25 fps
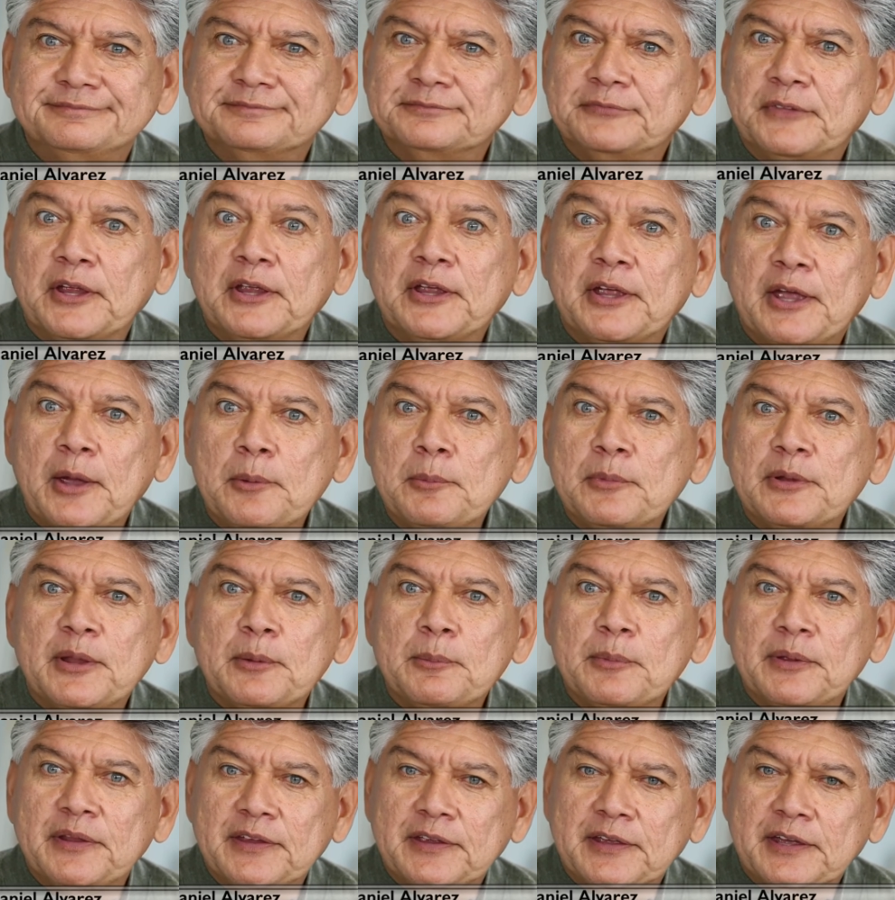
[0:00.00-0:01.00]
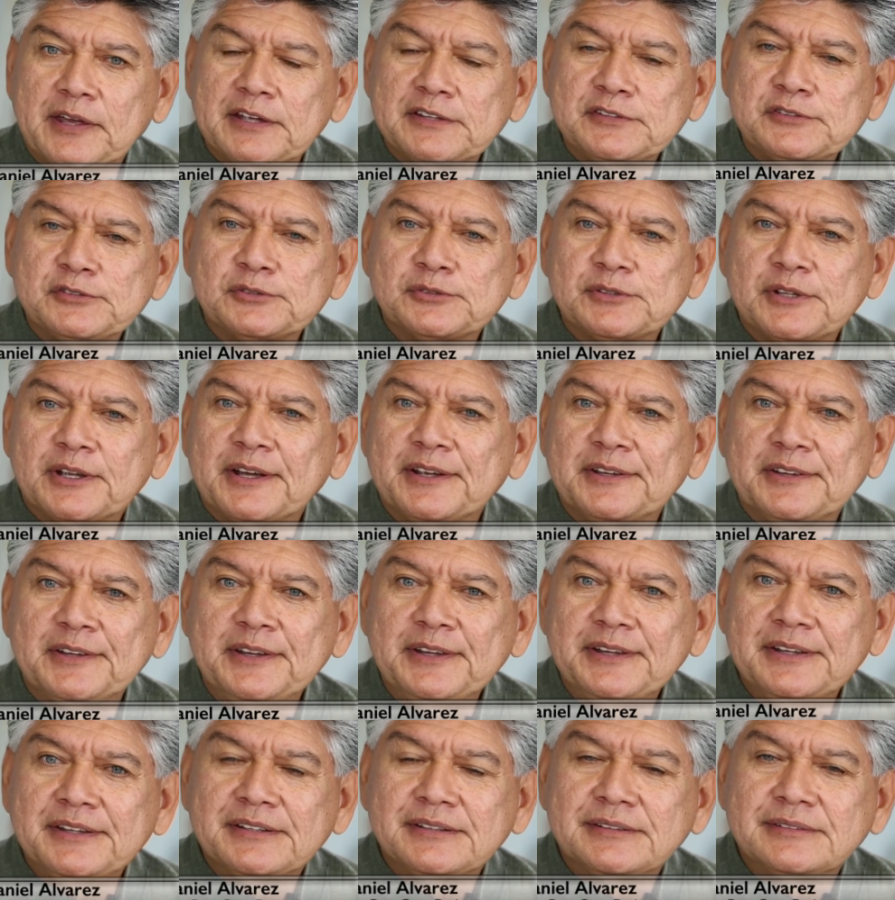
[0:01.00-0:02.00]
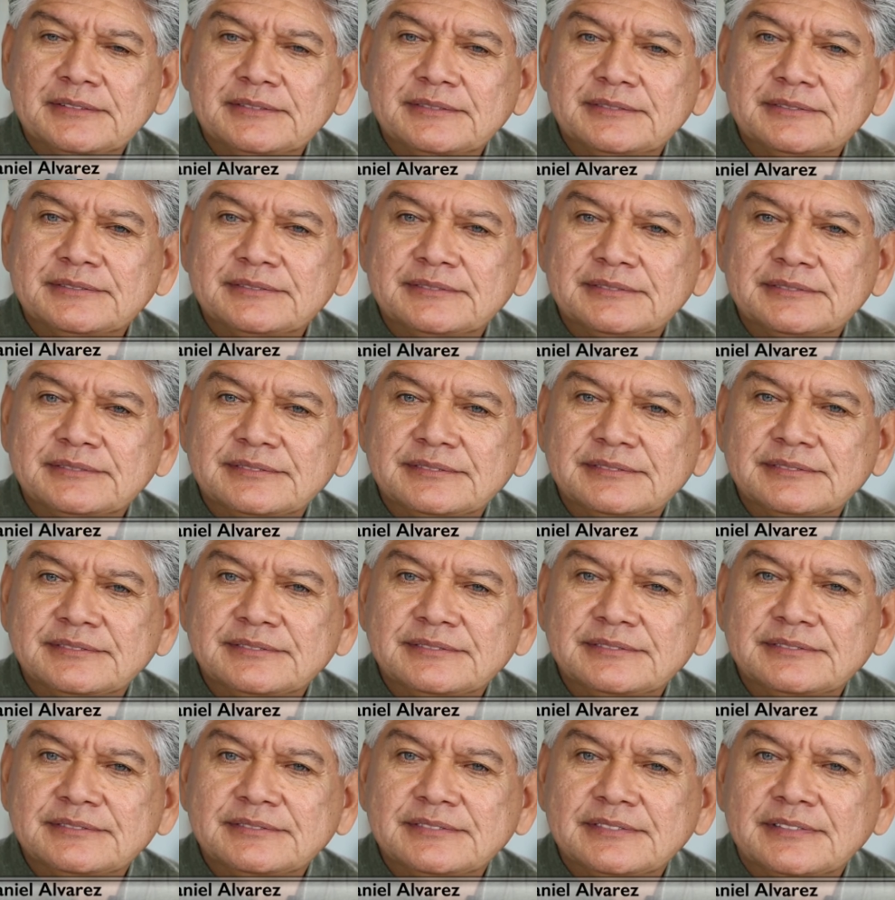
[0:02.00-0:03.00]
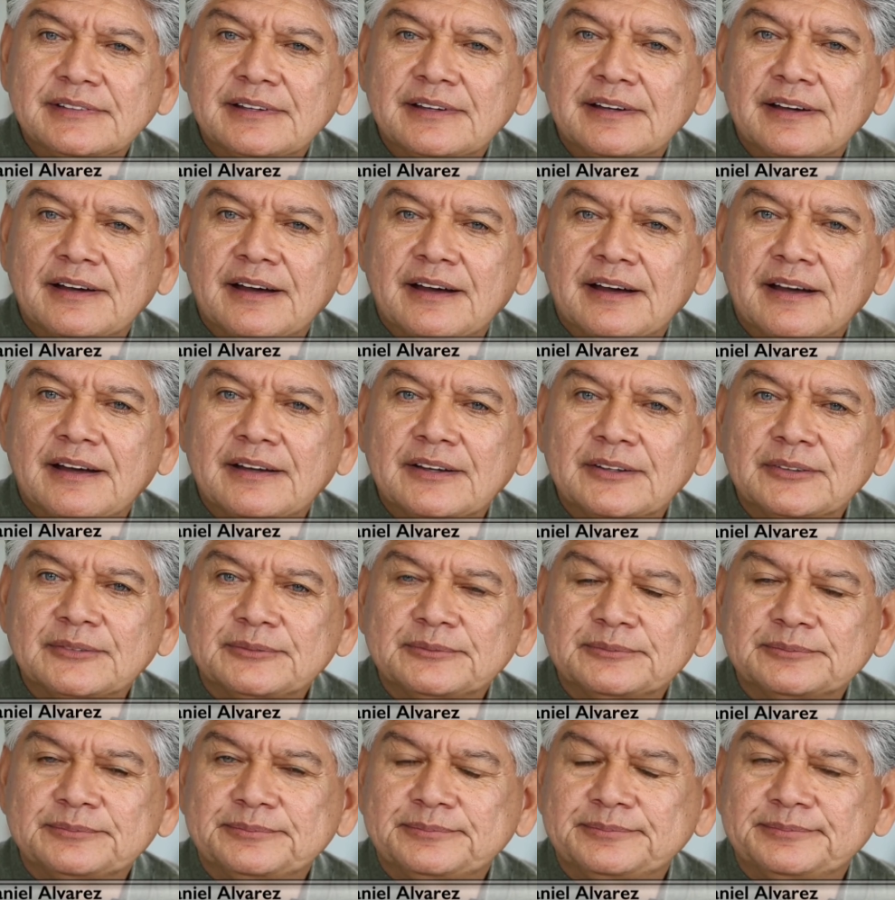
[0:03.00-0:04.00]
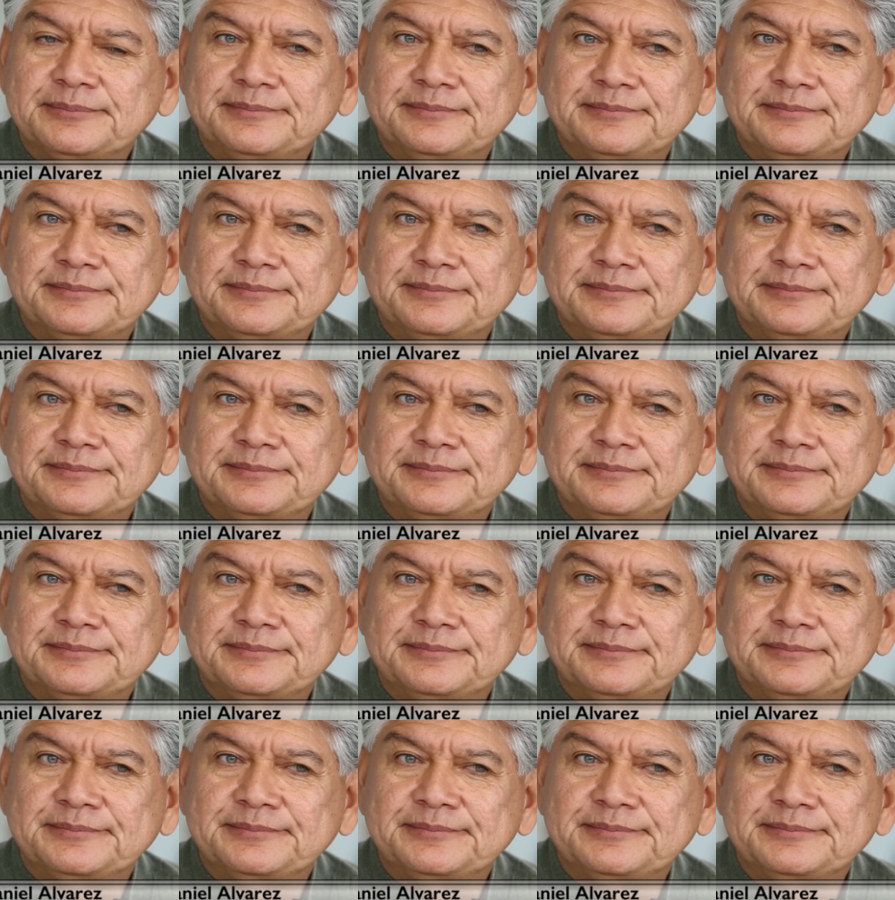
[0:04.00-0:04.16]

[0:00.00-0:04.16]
they gave me the medication that I need, um,